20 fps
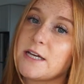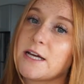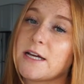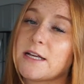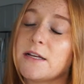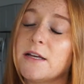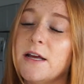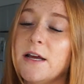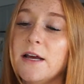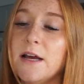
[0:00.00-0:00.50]

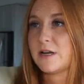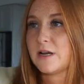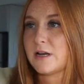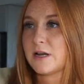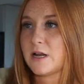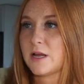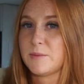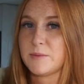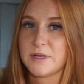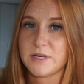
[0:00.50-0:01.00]
And
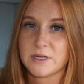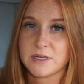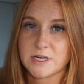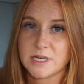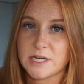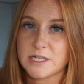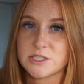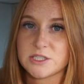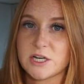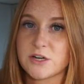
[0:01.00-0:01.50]
I mean,
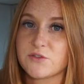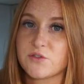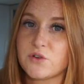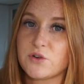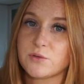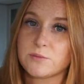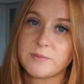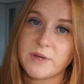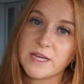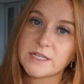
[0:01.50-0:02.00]
in
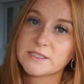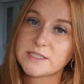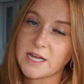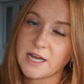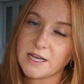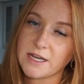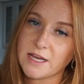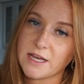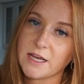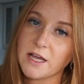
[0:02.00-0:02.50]
general,
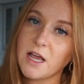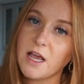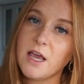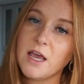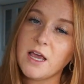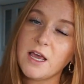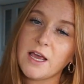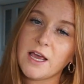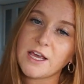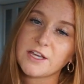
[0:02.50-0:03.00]
maintaining
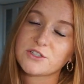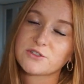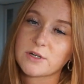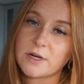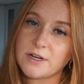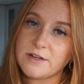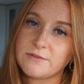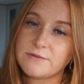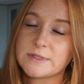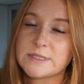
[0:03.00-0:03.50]
a
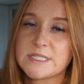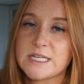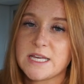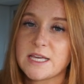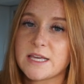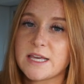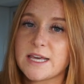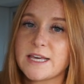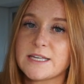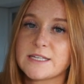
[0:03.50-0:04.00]
shredded
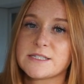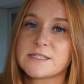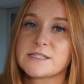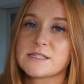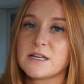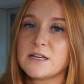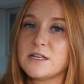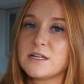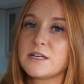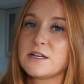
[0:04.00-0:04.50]
physique is
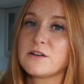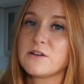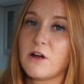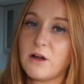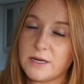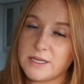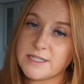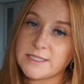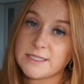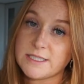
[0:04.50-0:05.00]

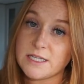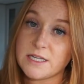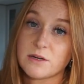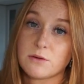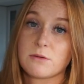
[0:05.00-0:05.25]
not easy.